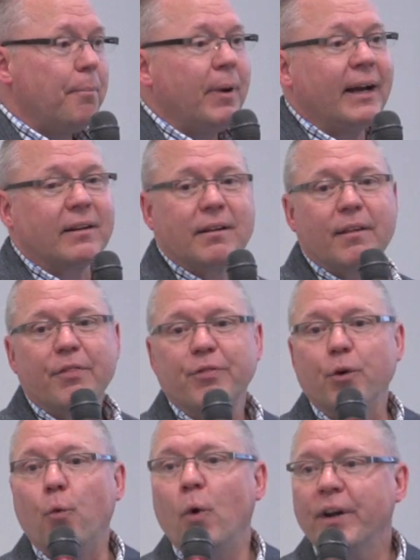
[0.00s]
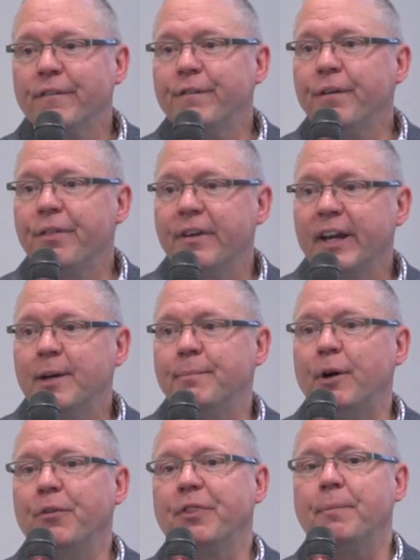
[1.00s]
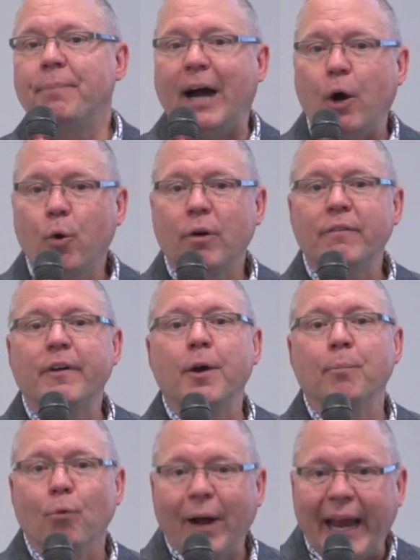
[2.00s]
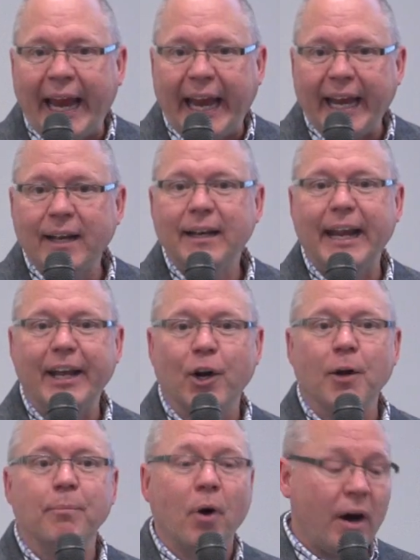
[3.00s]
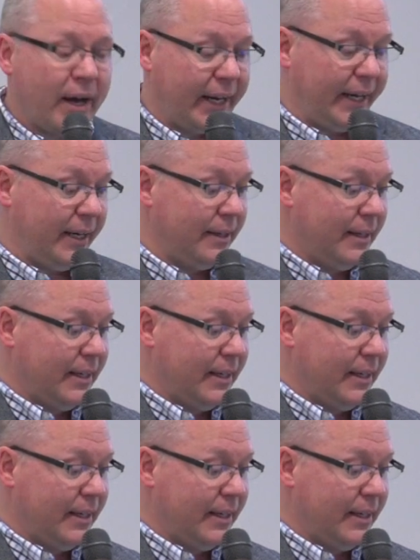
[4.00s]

But the wonderful thing about the power of our brain and our body